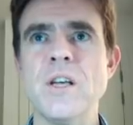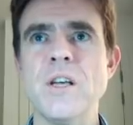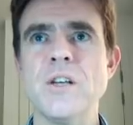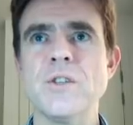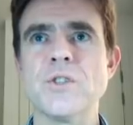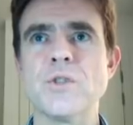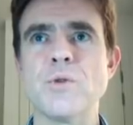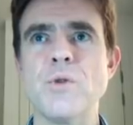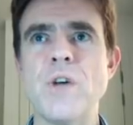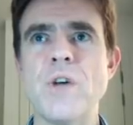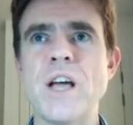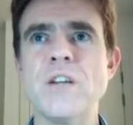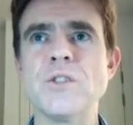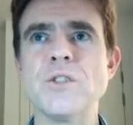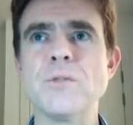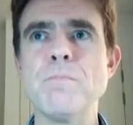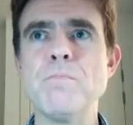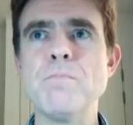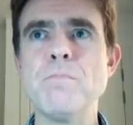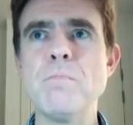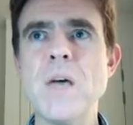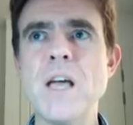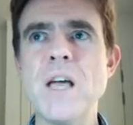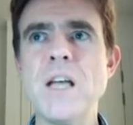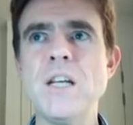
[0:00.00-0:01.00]
So it has
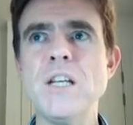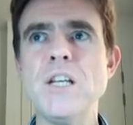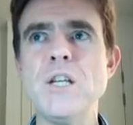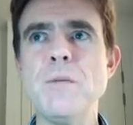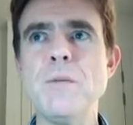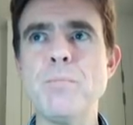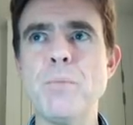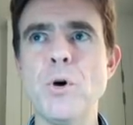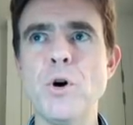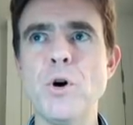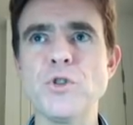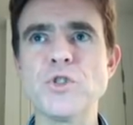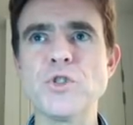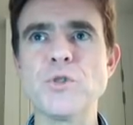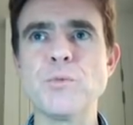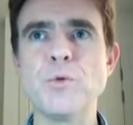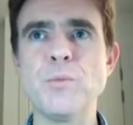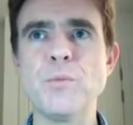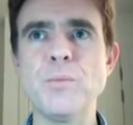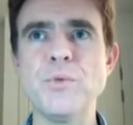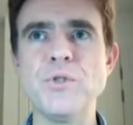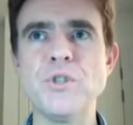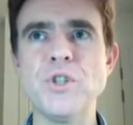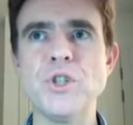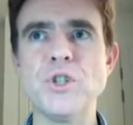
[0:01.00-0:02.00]
many possible
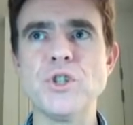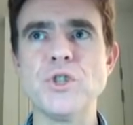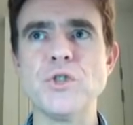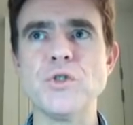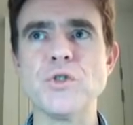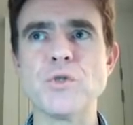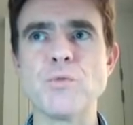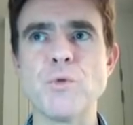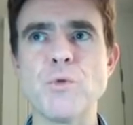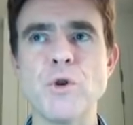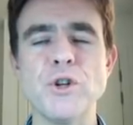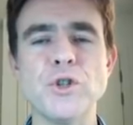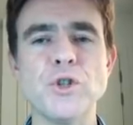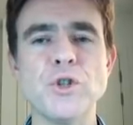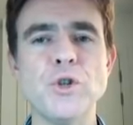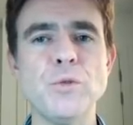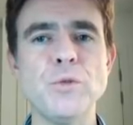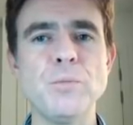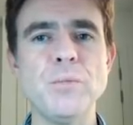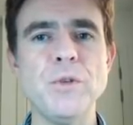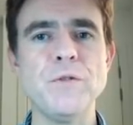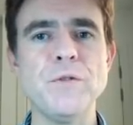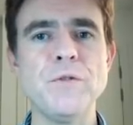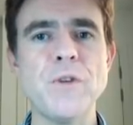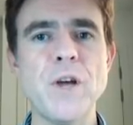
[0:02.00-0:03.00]
positions where it
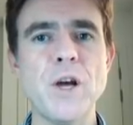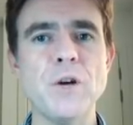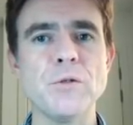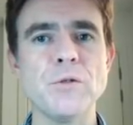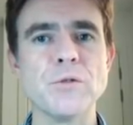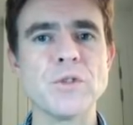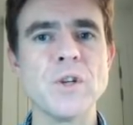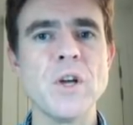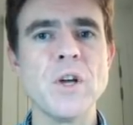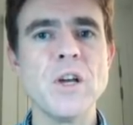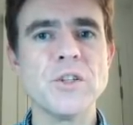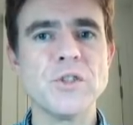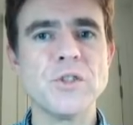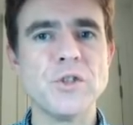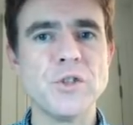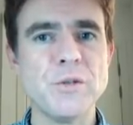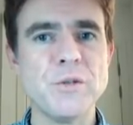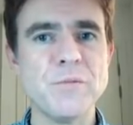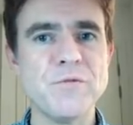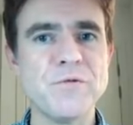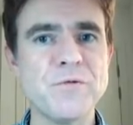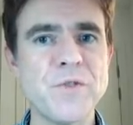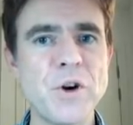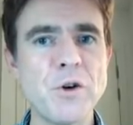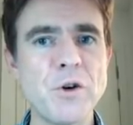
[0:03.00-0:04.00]
could be found, because
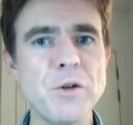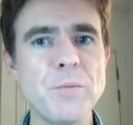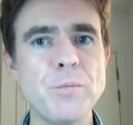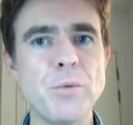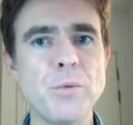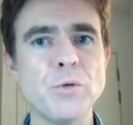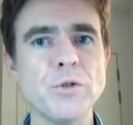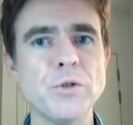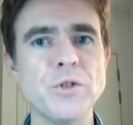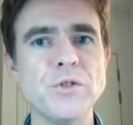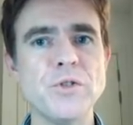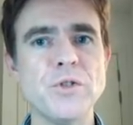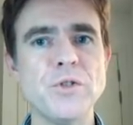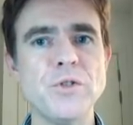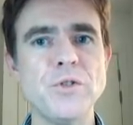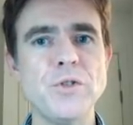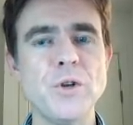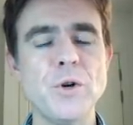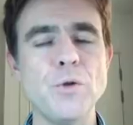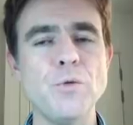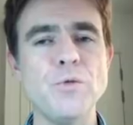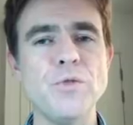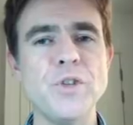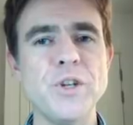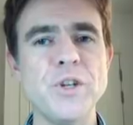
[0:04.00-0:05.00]
it's very important to
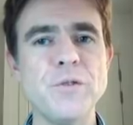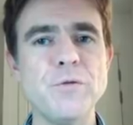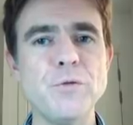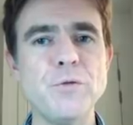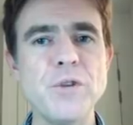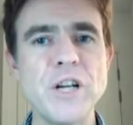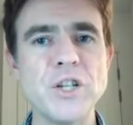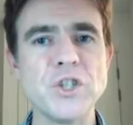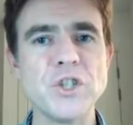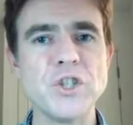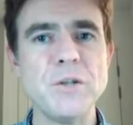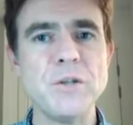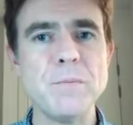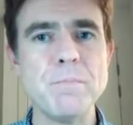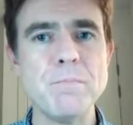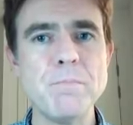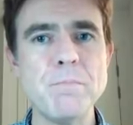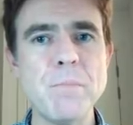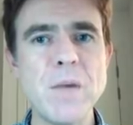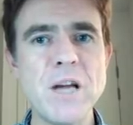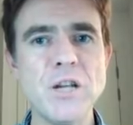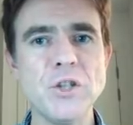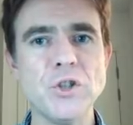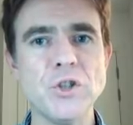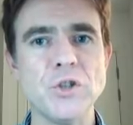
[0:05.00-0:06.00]
note that if we actually
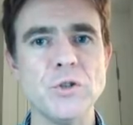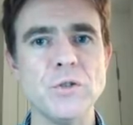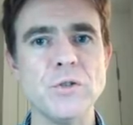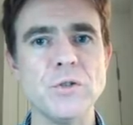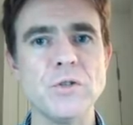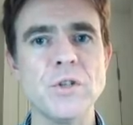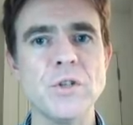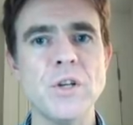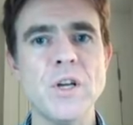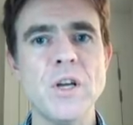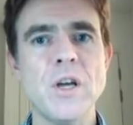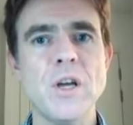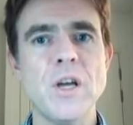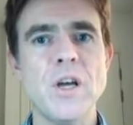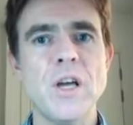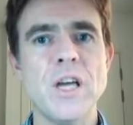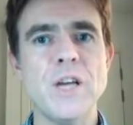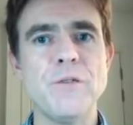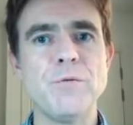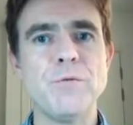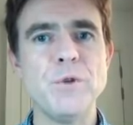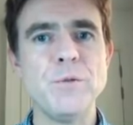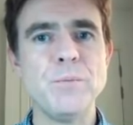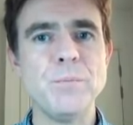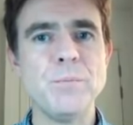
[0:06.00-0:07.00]
measured,
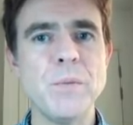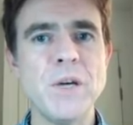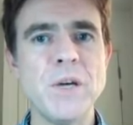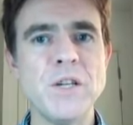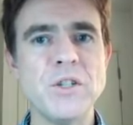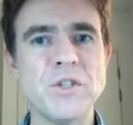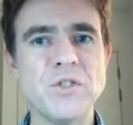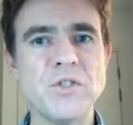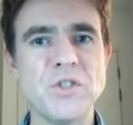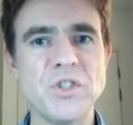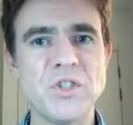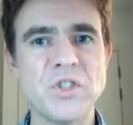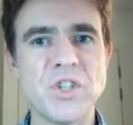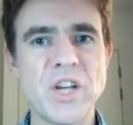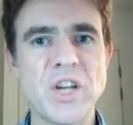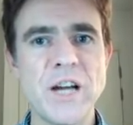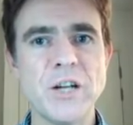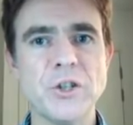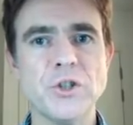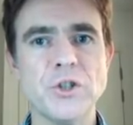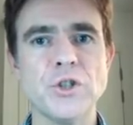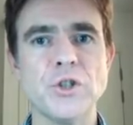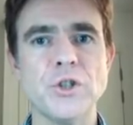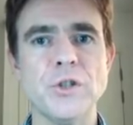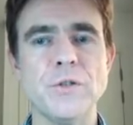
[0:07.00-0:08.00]
if we made a
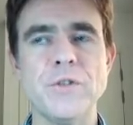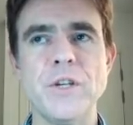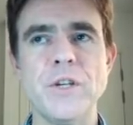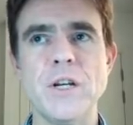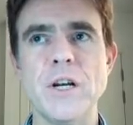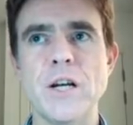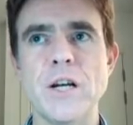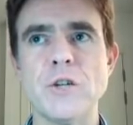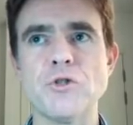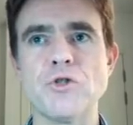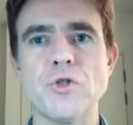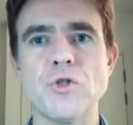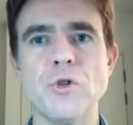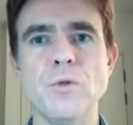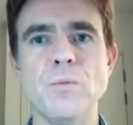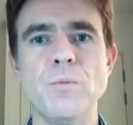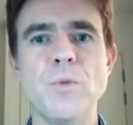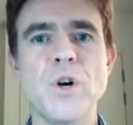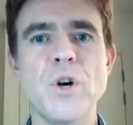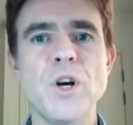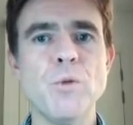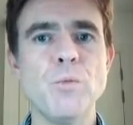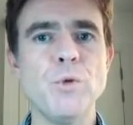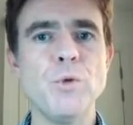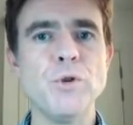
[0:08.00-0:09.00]
detection of the electron,
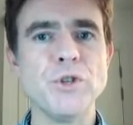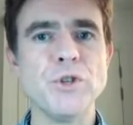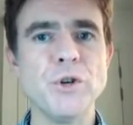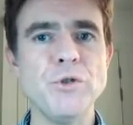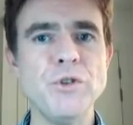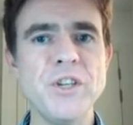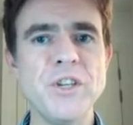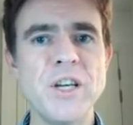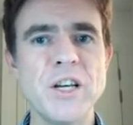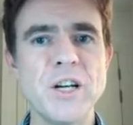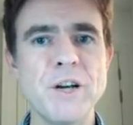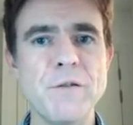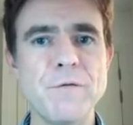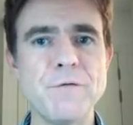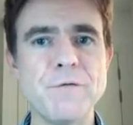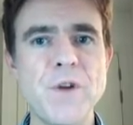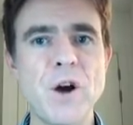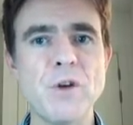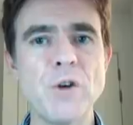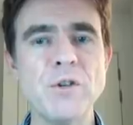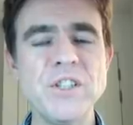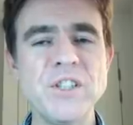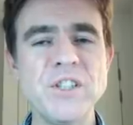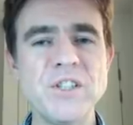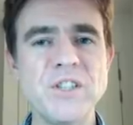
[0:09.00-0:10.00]
we would only get a
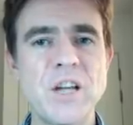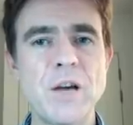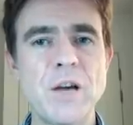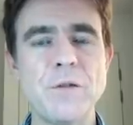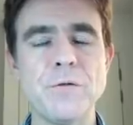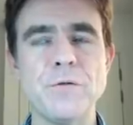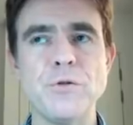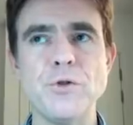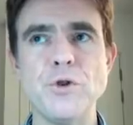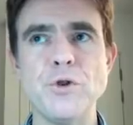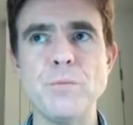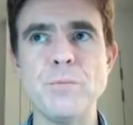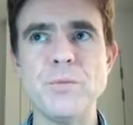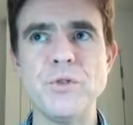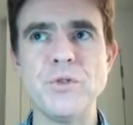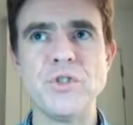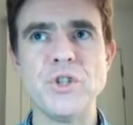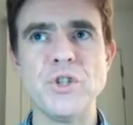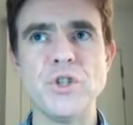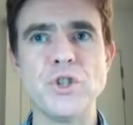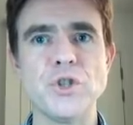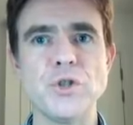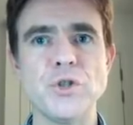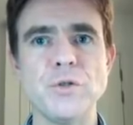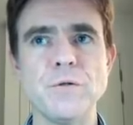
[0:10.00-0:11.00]
very definite
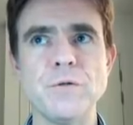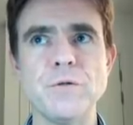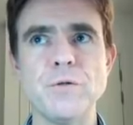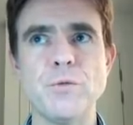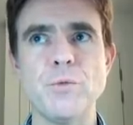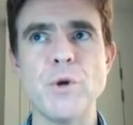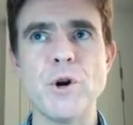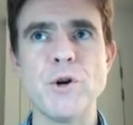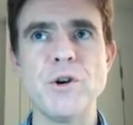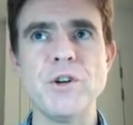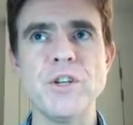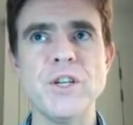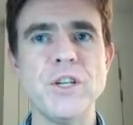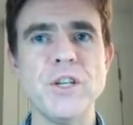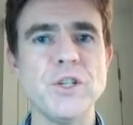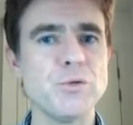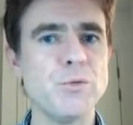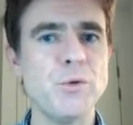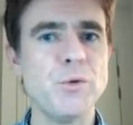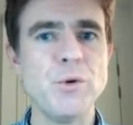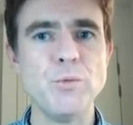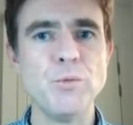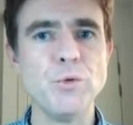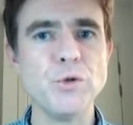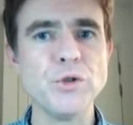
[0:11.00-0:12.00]
position for where it is.
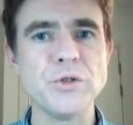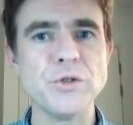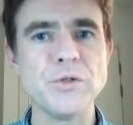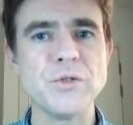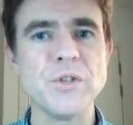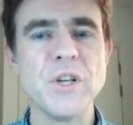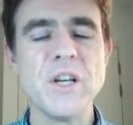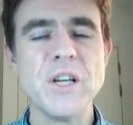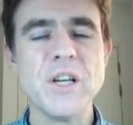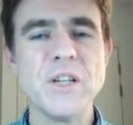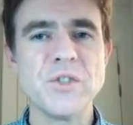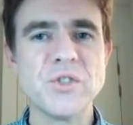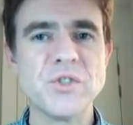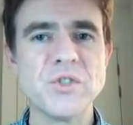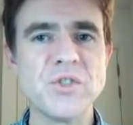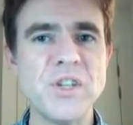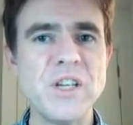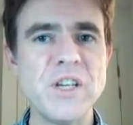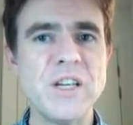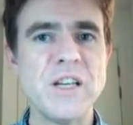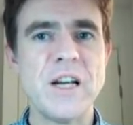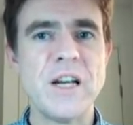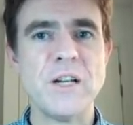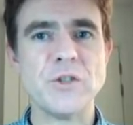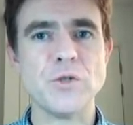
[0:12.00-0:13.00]
We wouldn't
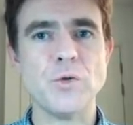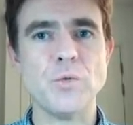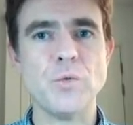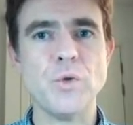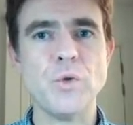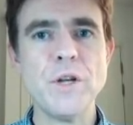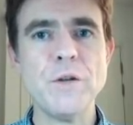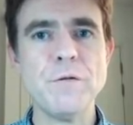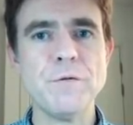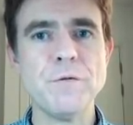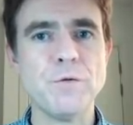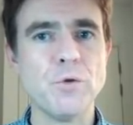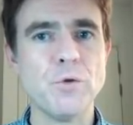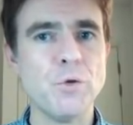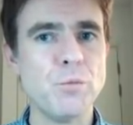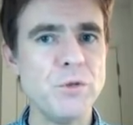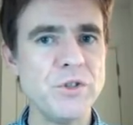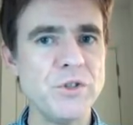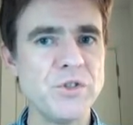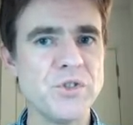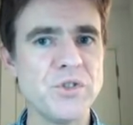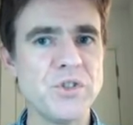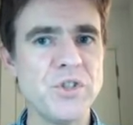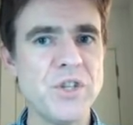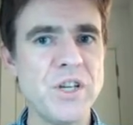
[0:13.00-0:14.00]
see it as a waveform,
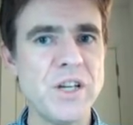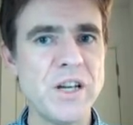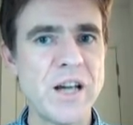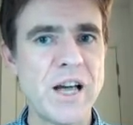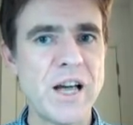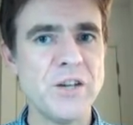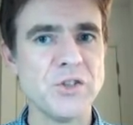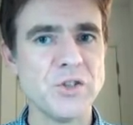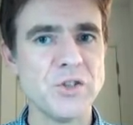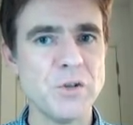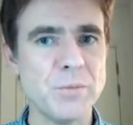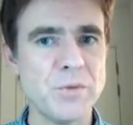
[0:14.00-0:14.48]
we'd see it as a